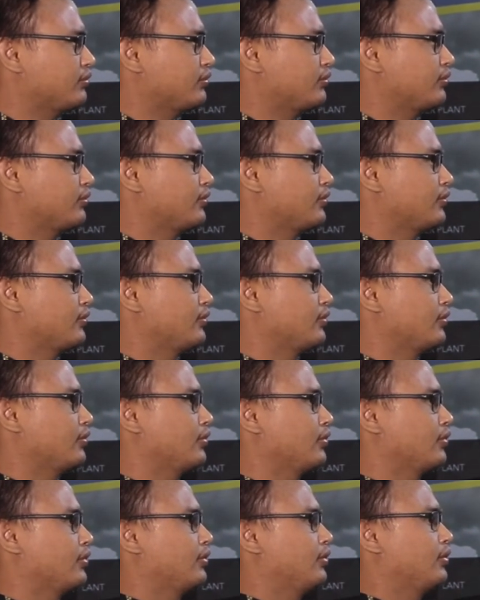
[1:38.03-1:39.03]

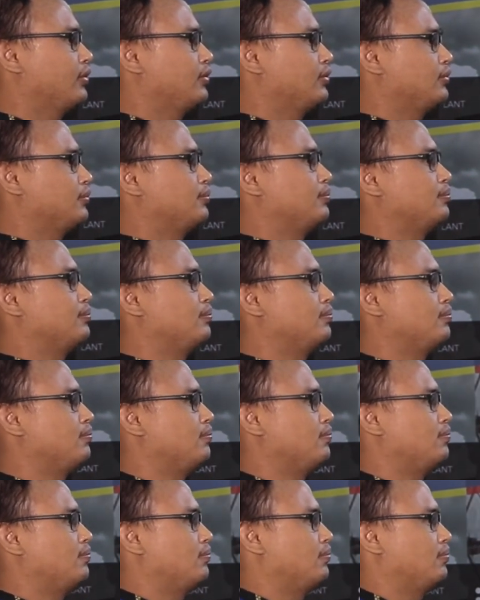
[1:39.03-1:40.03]

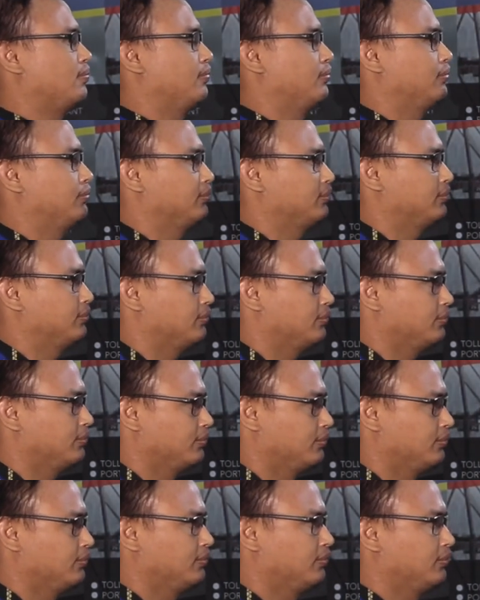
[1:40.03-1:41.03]

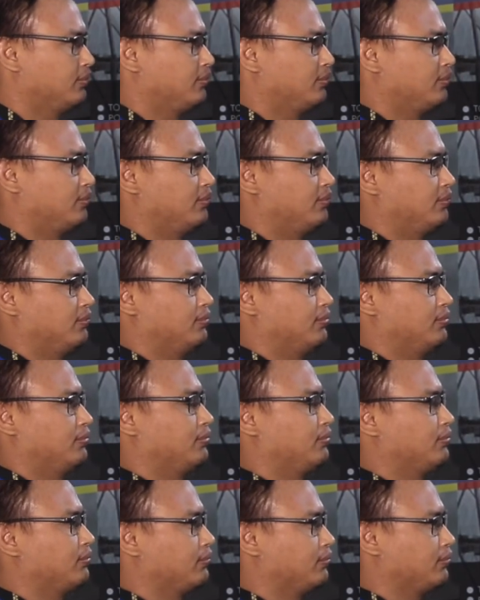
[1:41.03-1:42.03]

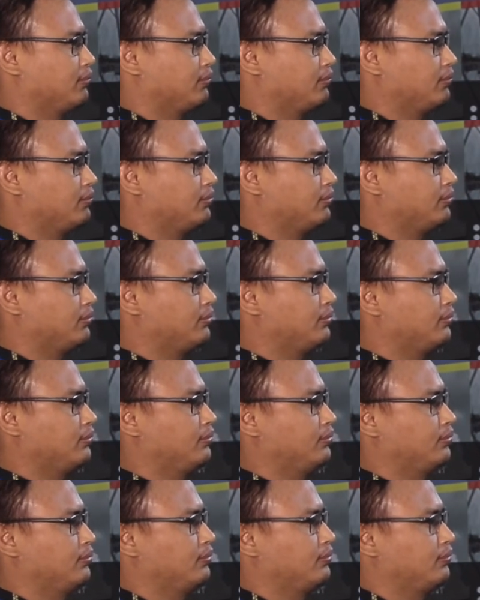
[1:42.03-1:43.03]

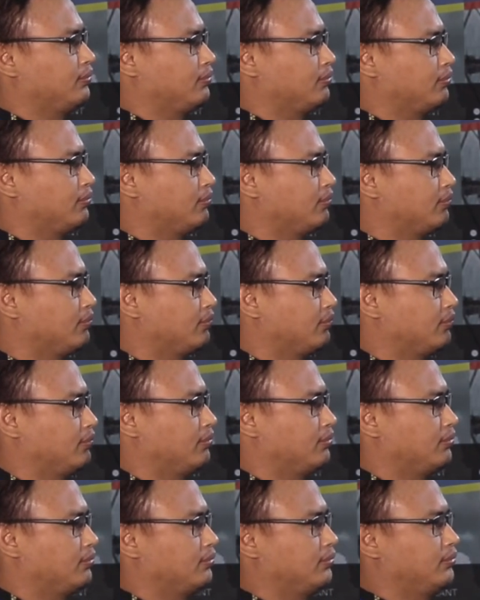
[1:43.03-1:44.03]

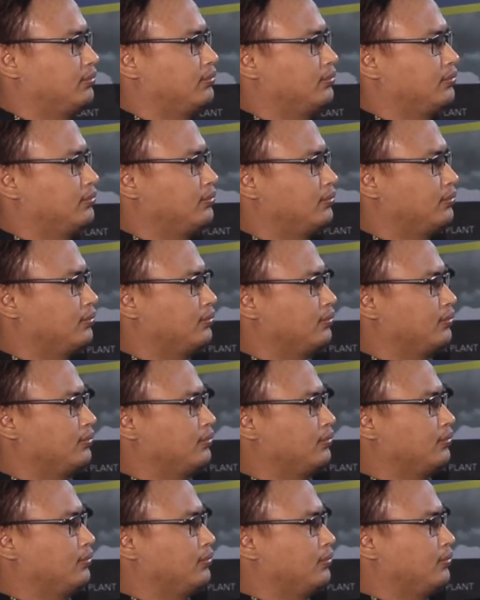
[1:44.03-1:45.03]

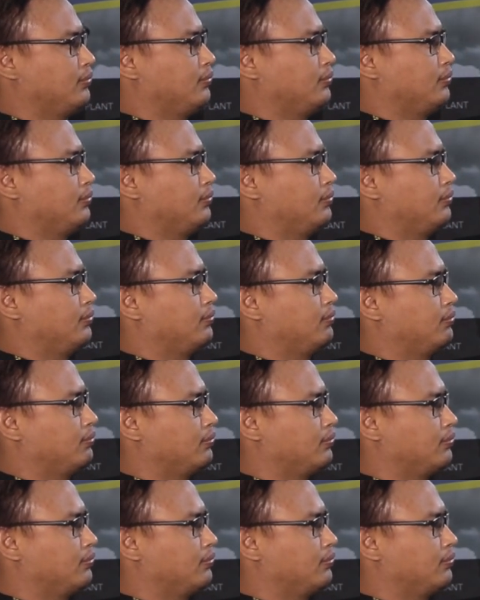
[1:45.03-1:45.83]
(silent)